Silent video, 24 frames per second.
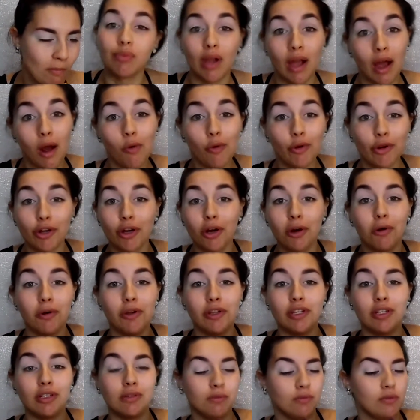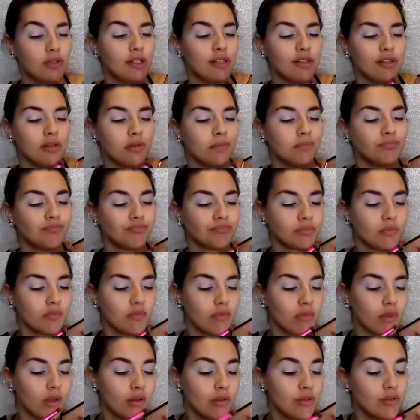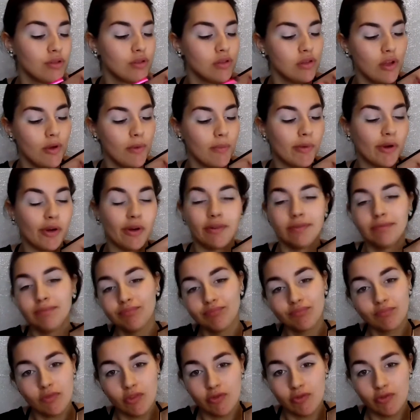Now we're going in with Slow Burn,